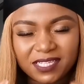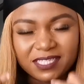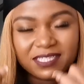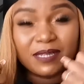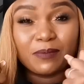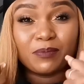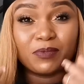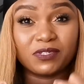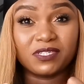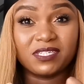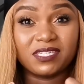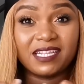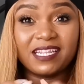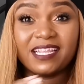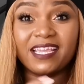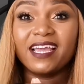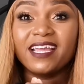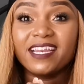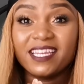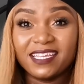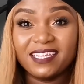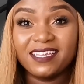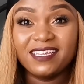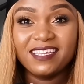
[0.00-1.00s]
supported.
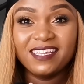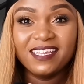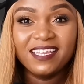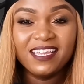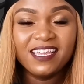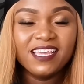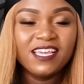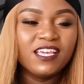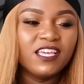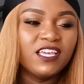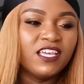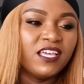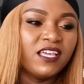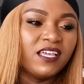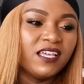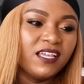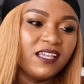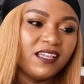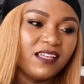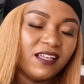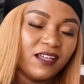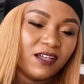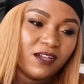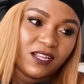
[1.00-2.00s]
Yani,
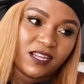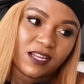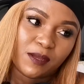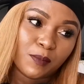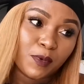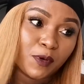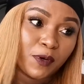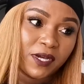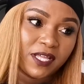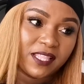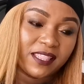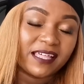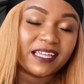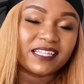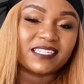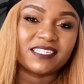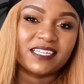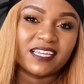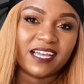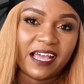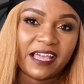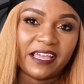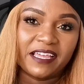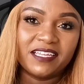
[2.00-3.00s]
Number one,
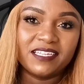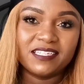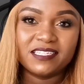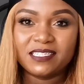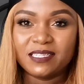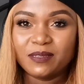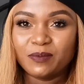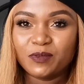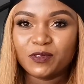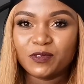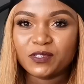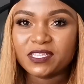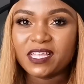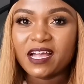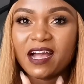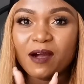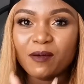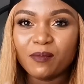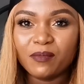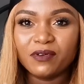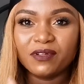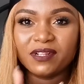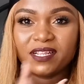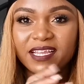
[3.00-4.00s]
that guy is the most
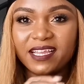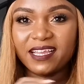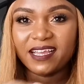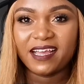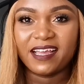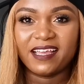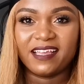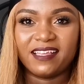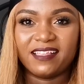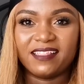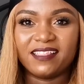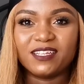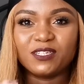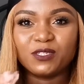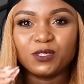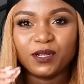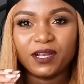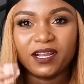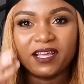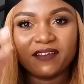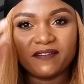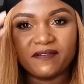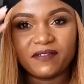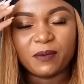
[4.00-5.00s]
humble guy that
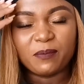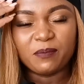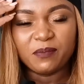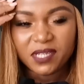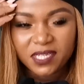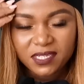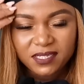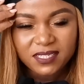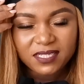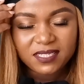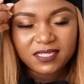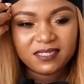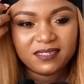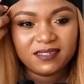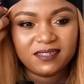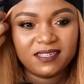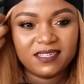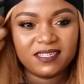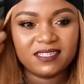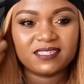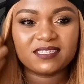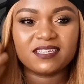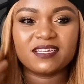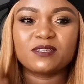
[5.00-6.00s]
you'll ever meet.
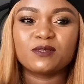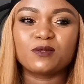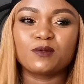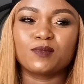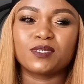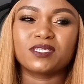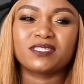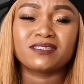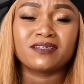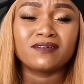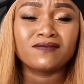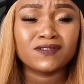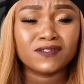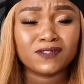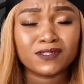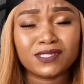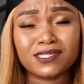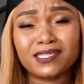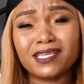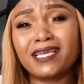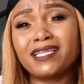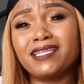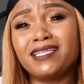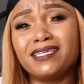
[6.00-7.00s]
His customer service,
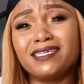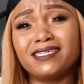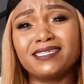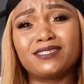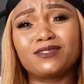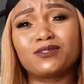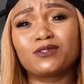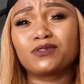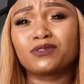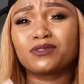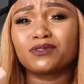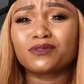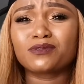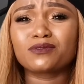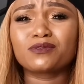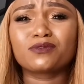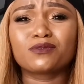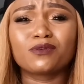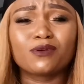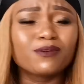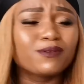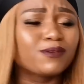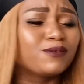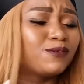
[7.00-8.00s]
yani, is
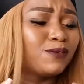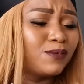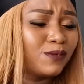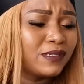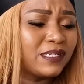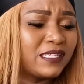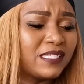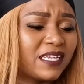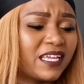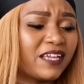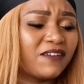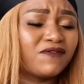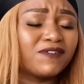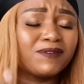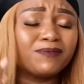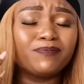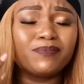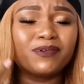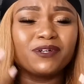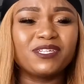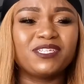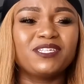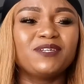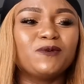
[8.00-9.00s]
so good.
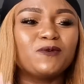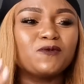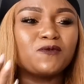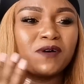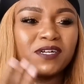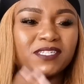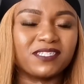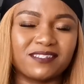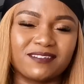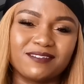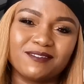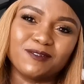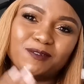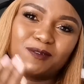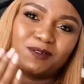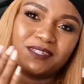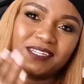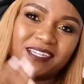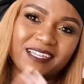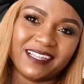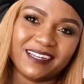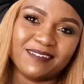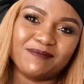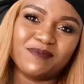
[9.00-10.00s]
Everybody who has gone
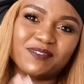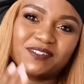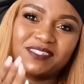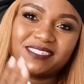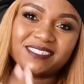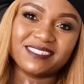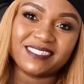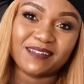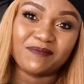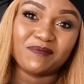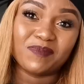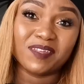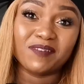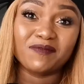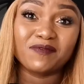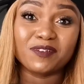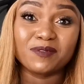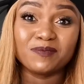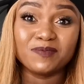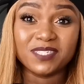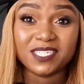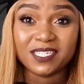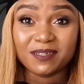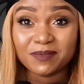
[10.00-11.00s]
and bought something
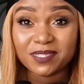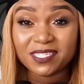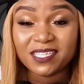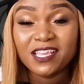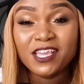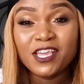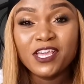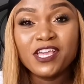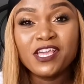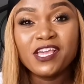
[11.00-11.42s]
from James